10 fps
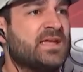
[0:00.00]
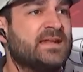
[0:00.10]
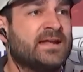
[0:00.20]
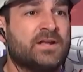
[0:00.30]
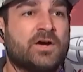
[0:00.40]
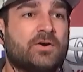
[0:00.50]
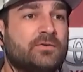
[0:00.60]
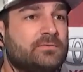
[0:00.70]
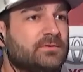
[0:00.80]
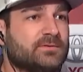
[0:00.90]
and I
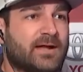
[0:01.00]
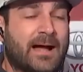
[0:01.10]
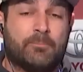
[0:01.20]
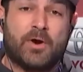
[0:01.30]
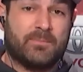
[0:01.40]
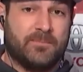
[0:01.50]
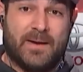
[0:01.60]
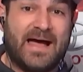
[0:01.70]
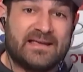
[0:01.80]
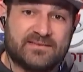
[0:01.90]
know I'm probably
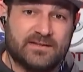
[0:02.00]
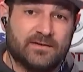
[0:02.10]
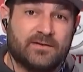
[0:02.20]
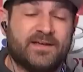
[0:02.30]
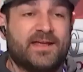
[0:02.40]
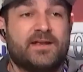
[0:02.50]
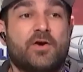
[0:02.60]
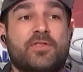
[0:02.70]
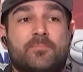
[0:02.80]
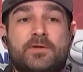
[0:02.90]
biased here, and I
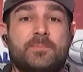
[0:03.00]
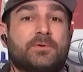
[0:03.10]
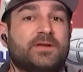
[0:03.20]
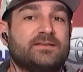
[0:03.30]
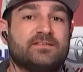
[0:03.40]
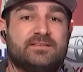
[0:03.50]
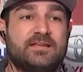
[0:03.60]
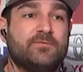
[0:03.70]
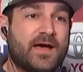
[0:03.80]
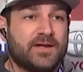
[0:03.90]
know that people like to
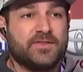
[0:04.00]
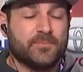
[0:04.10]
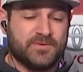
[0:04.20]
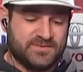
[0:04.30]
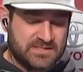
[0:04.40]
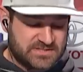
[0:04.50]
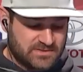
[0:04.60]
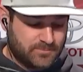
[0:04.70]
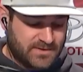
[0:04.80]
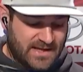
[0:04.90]
devalue the
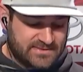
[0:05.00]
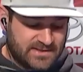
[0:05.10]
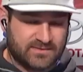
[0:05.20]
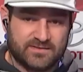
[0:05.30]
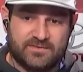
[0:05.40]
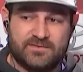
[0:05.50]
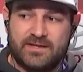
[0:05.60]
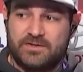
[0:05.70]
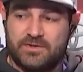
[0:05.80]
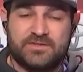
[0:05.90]
position, but I think this is
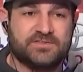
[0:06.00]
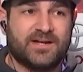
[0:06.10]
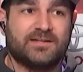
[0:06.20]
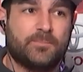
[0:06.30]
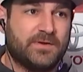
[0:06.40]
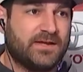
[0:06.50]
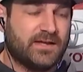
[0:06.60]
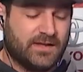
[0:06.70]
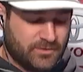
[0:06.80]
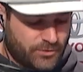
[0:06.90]
a good, solid
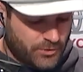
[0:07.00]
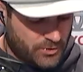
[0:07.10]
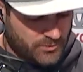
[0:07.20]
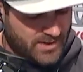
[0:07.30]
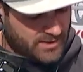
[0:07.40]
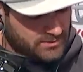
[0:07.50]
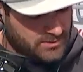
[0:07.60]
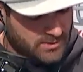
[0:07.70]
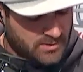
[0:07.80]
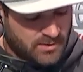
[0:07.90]
pick in the third round.
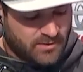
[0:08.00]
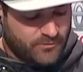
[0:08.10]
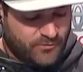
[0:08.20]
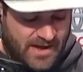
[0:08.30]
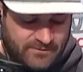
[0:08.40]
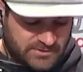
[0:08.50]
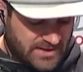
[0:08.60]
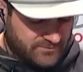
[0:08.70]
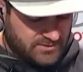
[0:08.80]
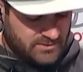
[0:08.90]

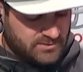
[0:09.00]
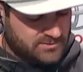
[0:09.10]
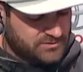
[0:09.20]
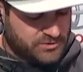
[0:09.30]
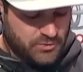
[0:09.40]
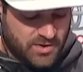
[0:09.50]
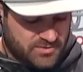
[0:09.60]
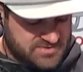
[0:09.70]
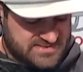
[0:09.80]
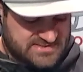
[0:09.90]
5'11",
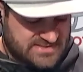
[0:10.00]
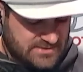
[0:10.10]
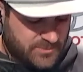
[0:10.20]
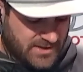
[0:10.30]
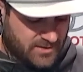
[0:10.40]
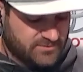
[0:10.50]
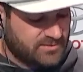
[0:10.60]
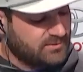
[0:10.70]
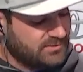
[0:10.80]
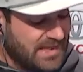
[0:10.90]
216
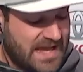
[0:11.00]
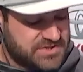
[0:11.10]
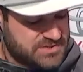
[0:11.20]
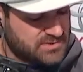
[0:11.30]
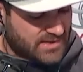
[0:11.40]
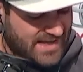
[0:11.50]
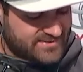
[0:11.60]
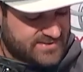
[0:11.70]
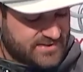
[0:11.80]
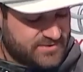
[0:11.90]
pounds, last year
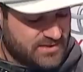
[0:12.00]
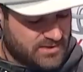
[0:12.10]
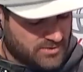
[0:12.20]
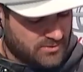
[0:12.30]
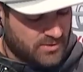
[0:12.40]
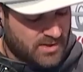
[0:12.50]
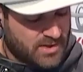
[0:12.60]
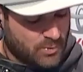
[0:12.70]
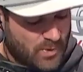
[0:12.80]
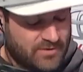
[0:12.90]
at TCU,
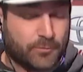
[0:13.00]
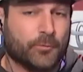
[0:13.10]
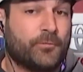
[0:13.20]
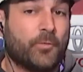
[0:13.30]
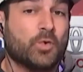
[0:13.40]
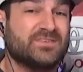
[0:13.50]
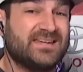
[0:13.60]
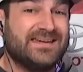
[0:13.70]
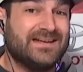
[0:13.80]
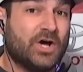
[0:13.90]
ran for
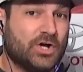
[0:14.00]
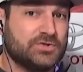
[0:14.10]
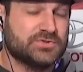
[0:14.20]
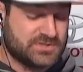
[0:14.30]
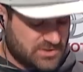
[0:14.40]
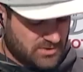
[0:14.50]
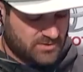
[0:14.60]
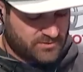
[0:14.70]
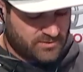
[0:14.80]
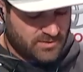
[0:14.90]
1,400
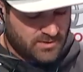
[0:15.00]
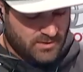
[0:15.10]
yards,